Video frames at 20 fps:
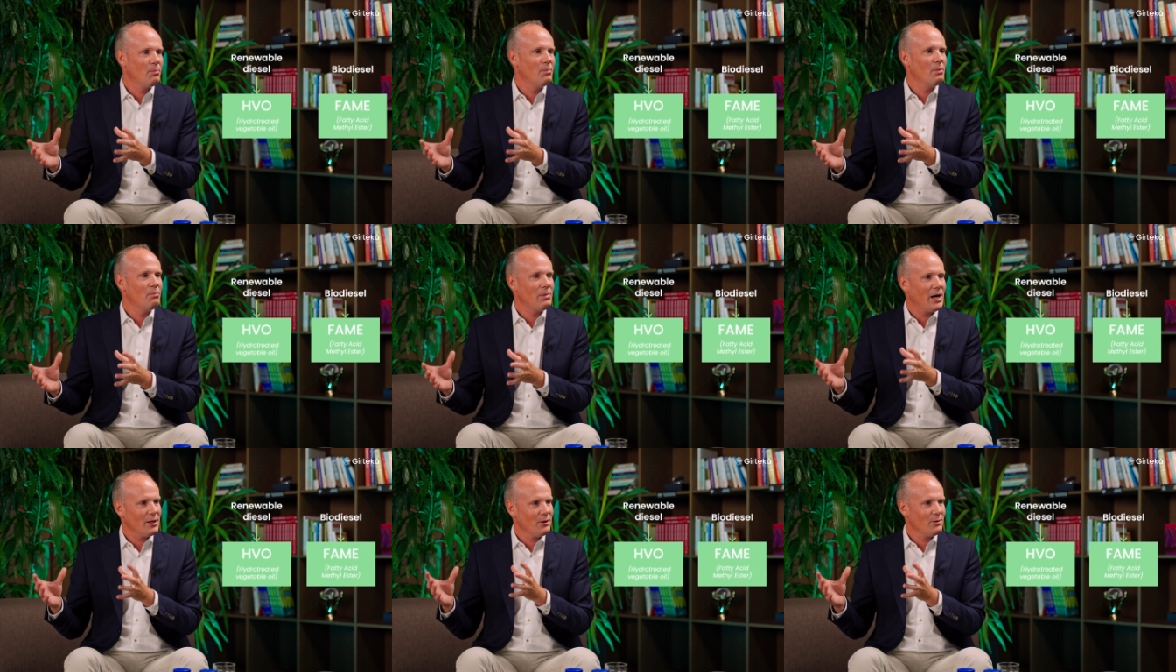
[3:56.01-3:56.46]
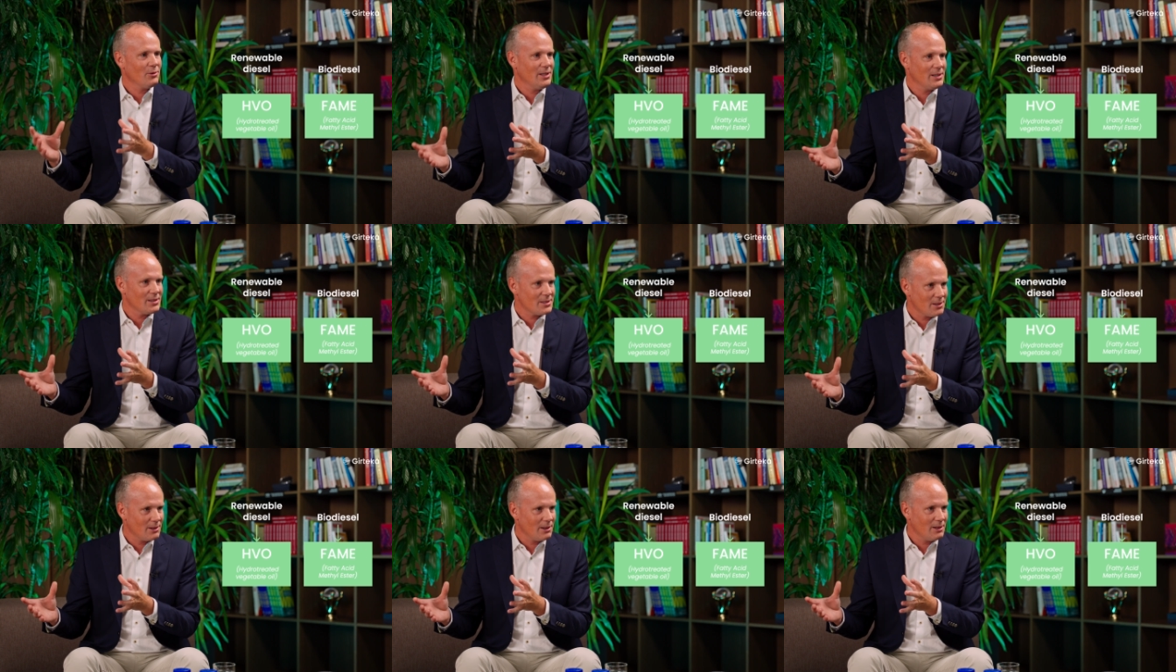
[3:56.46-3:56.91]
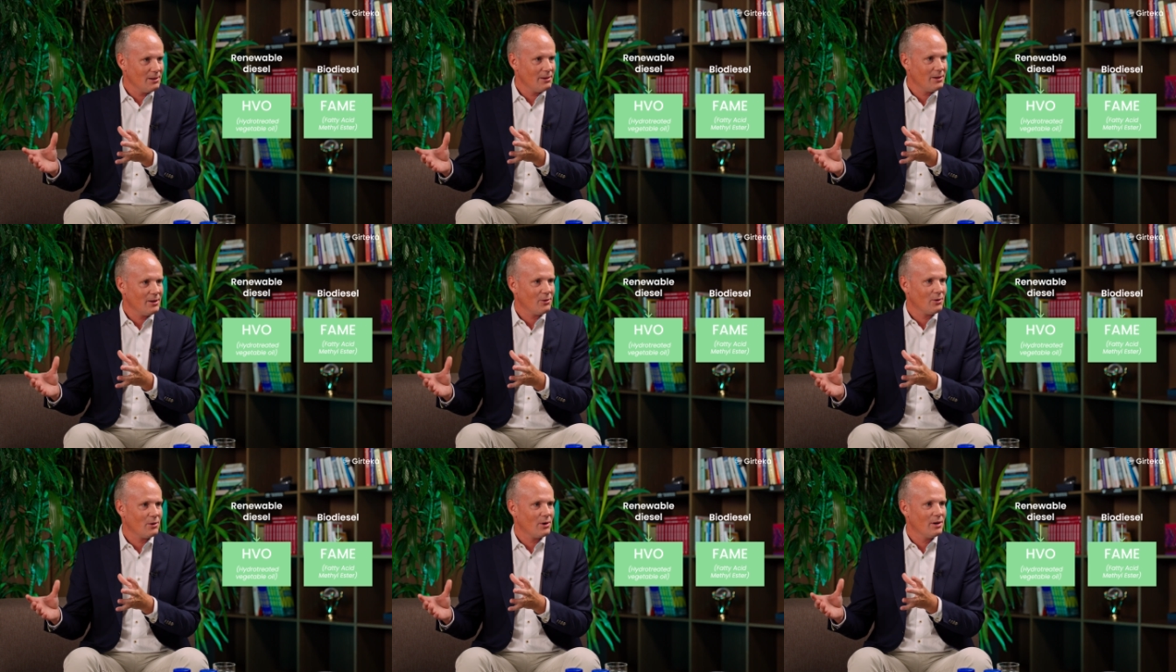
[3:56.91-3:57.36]
biodiesel
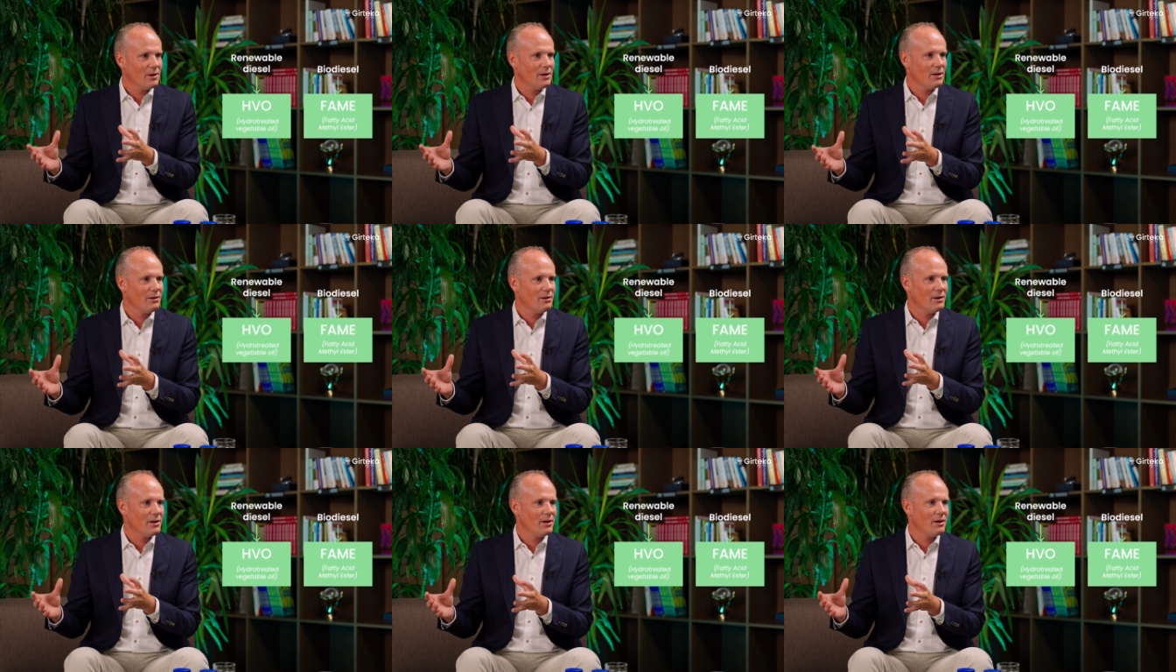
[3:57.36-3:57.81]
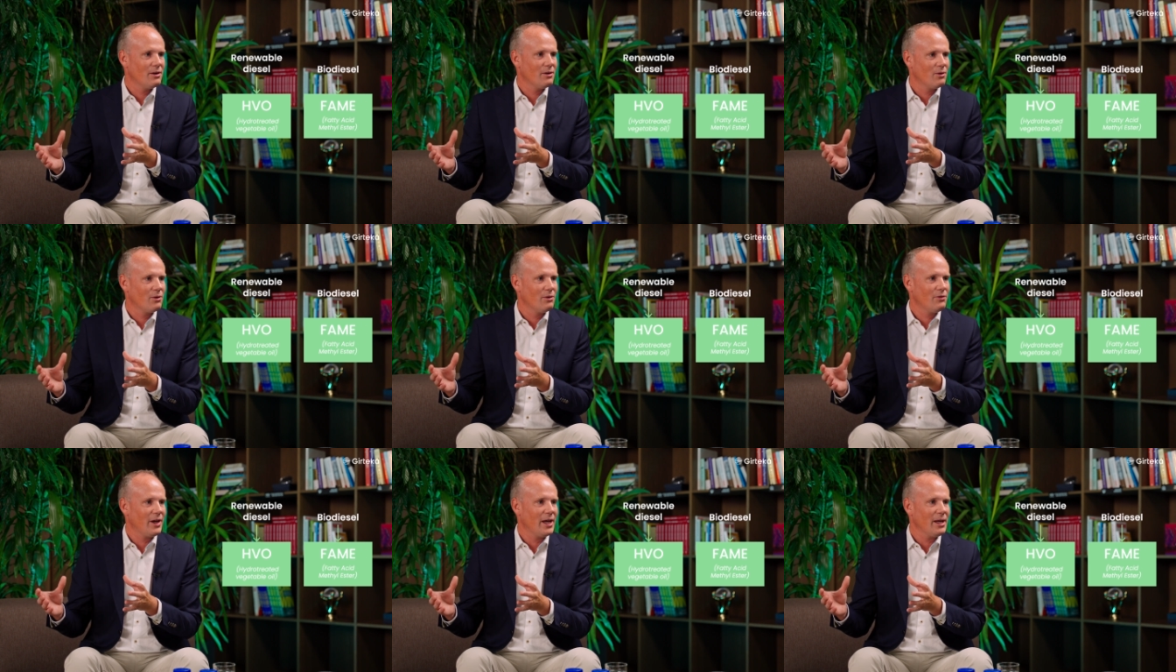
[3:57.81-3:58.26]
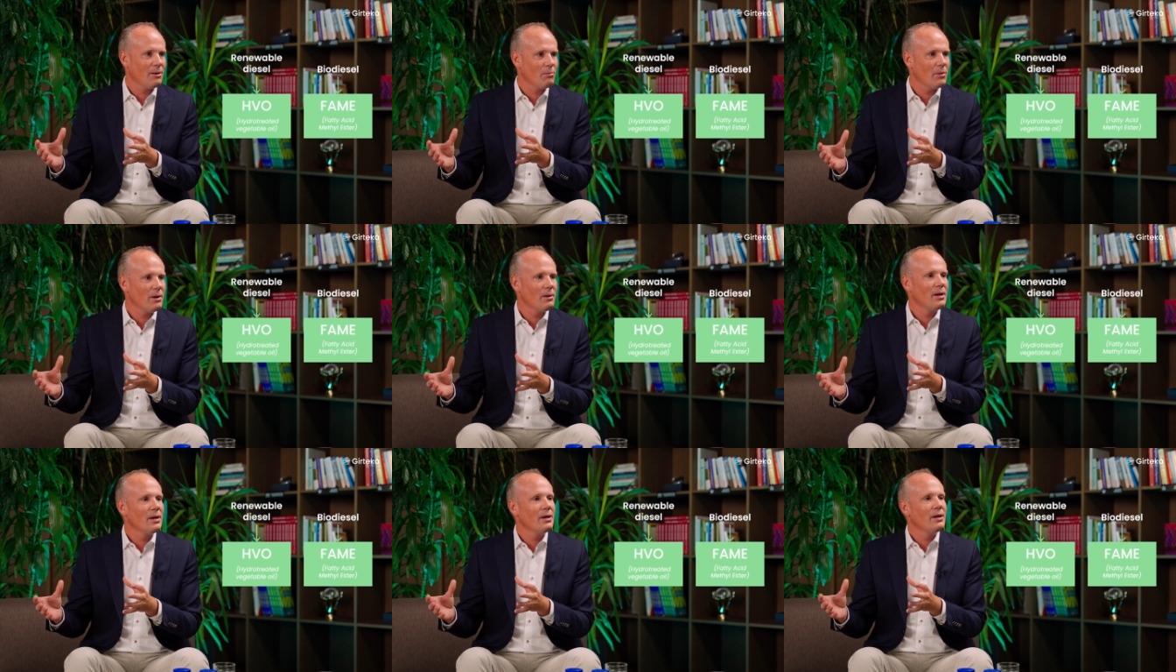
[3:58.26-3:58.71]
or, uh, uh or
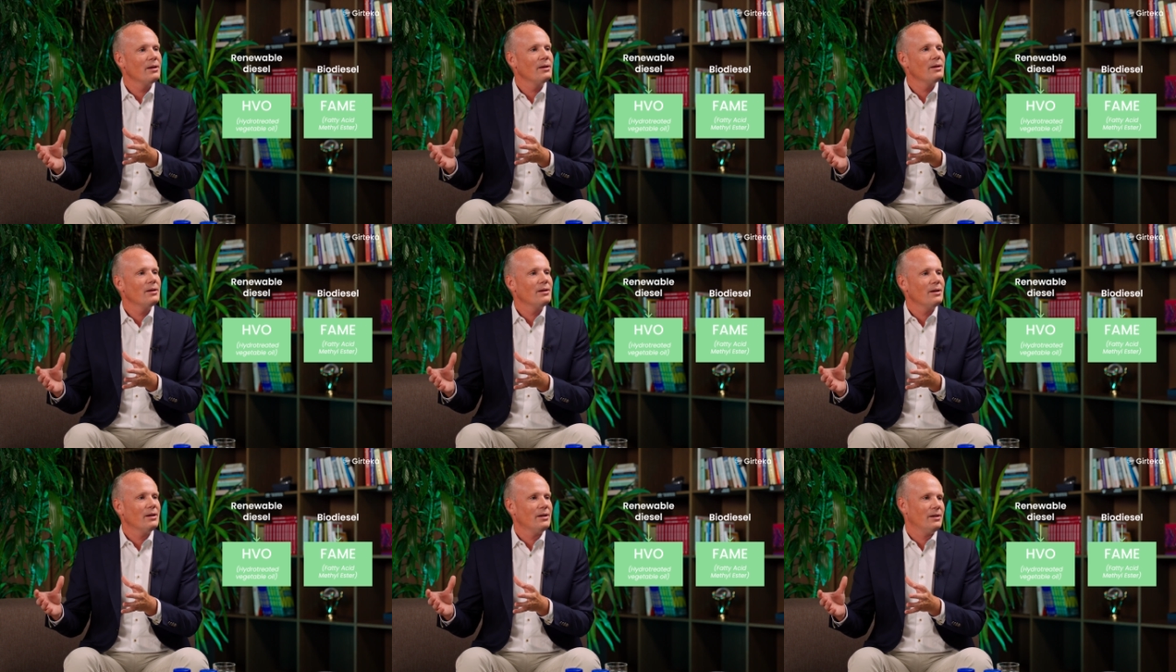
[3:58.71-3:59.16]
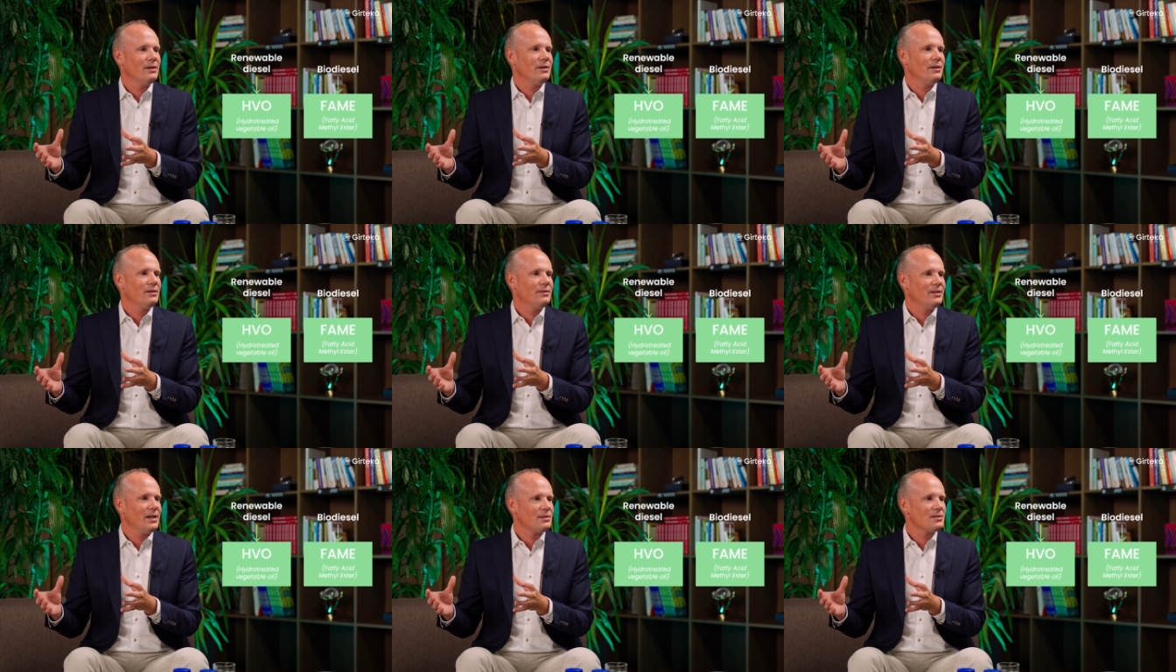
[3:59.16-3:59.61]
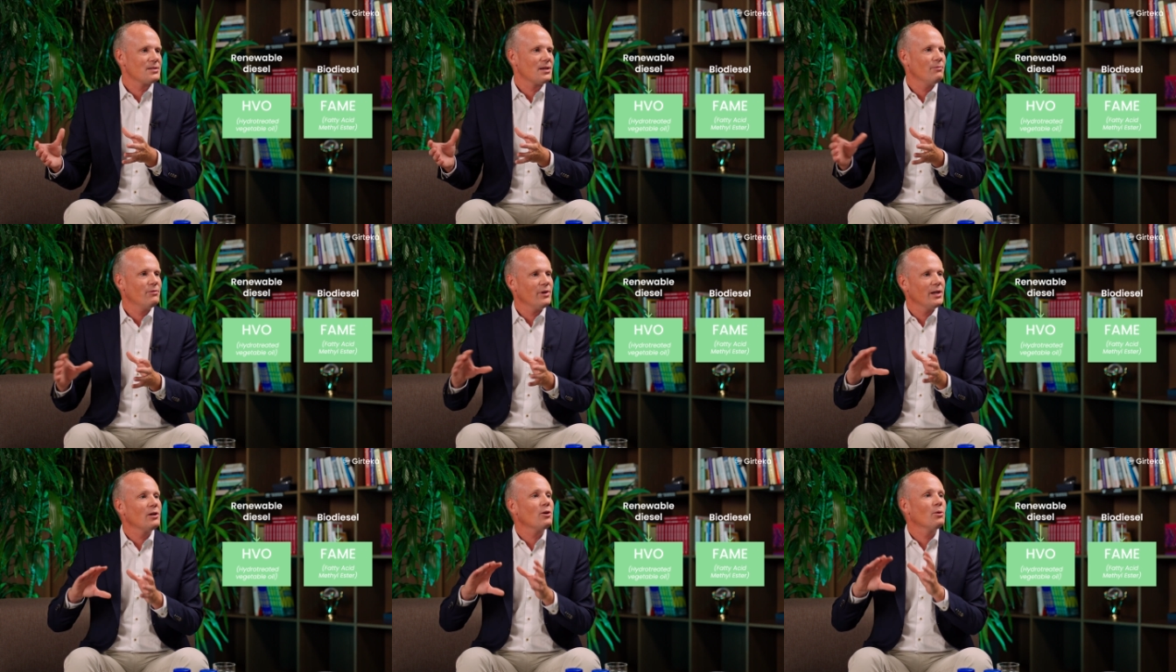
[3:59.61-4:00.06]
FAME, uh, that's
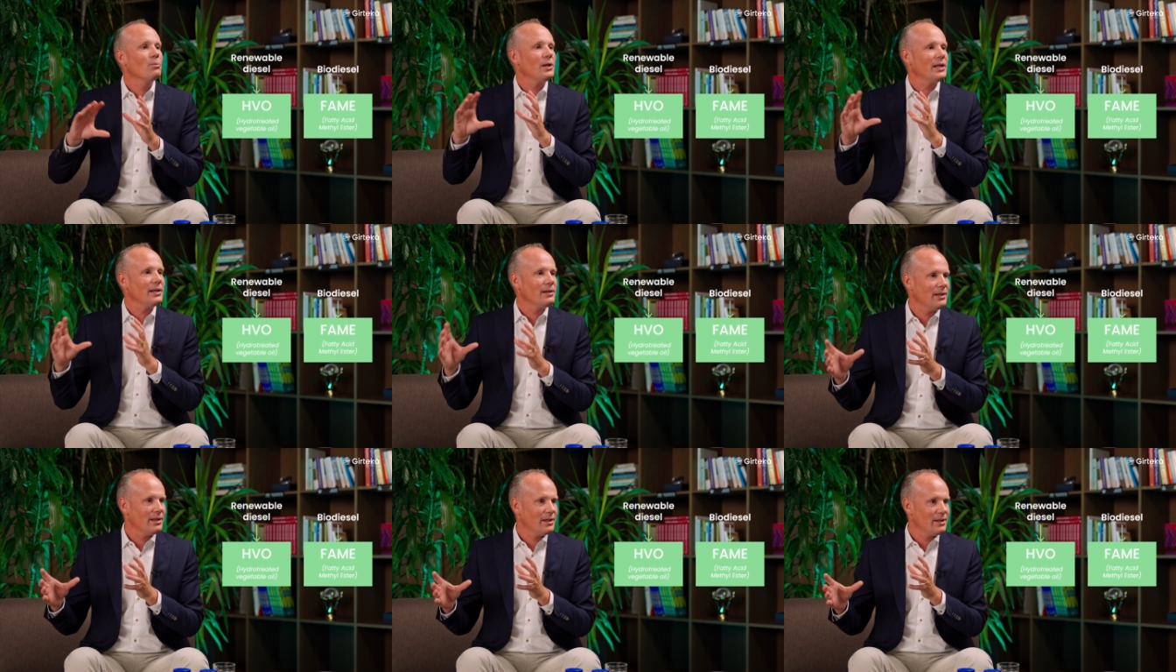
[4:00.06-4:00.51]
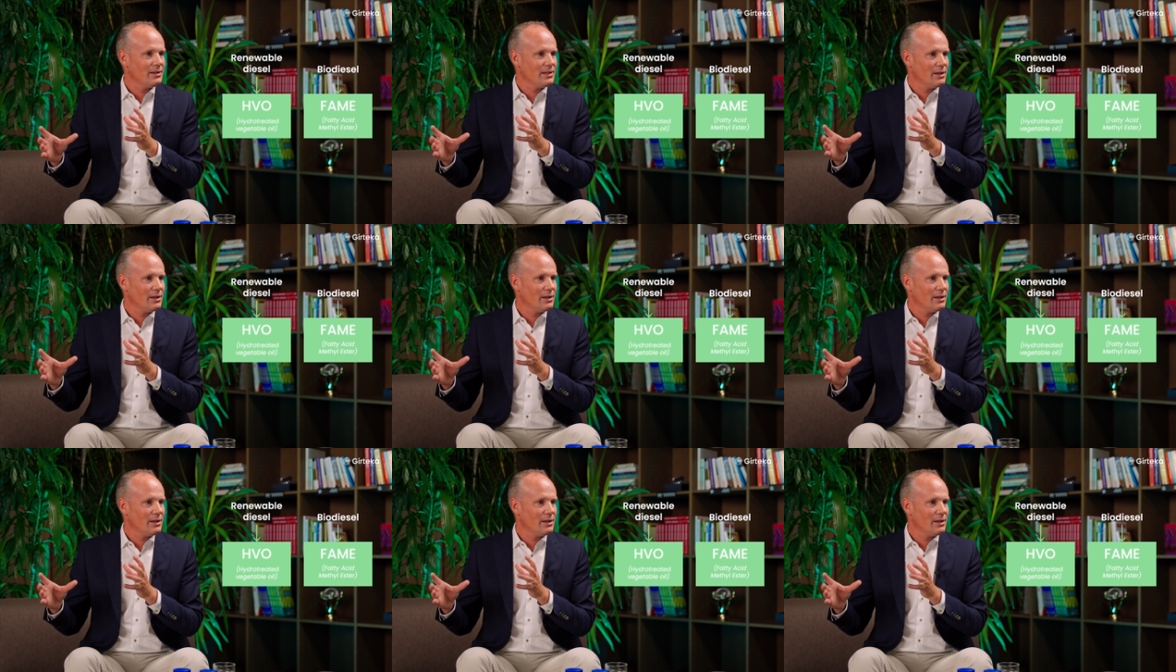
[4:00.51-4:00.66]
something completely